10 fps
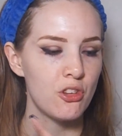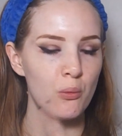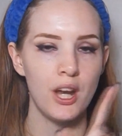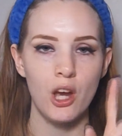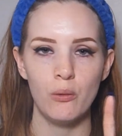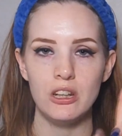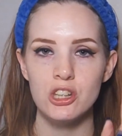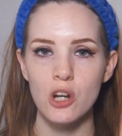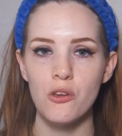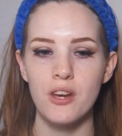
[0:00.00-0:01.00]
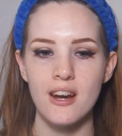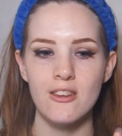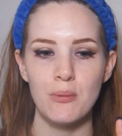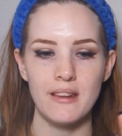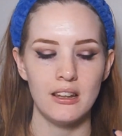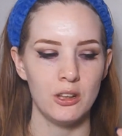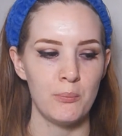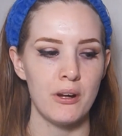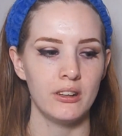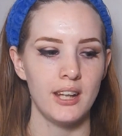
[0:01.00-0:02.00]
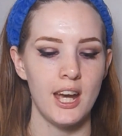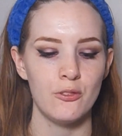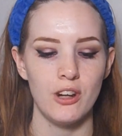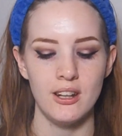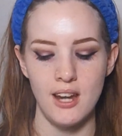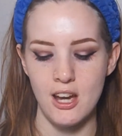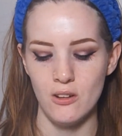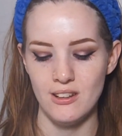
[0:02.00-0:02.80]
It's the one I always show you guys, but that little bottle I had ran out,